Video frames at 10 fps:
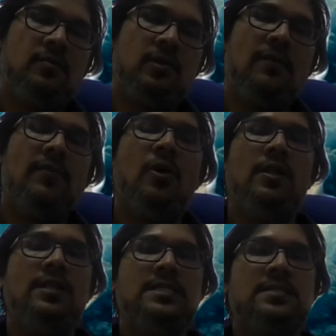to, cover
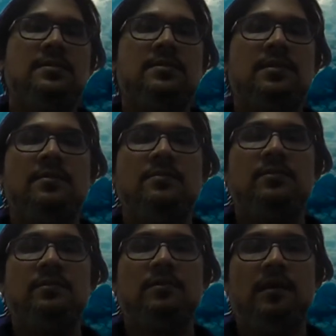all these things right
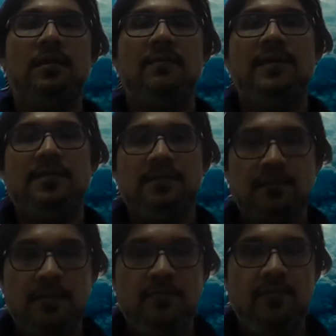so otherwise
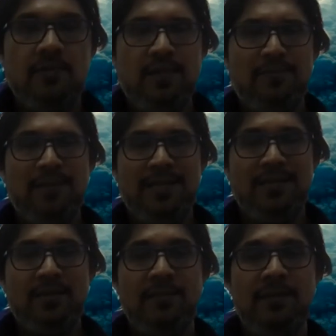uh, if you keep like
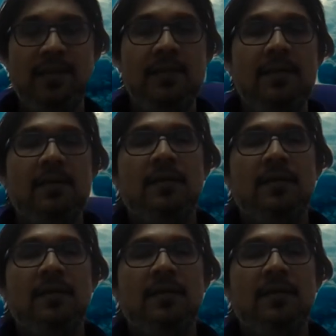doing a very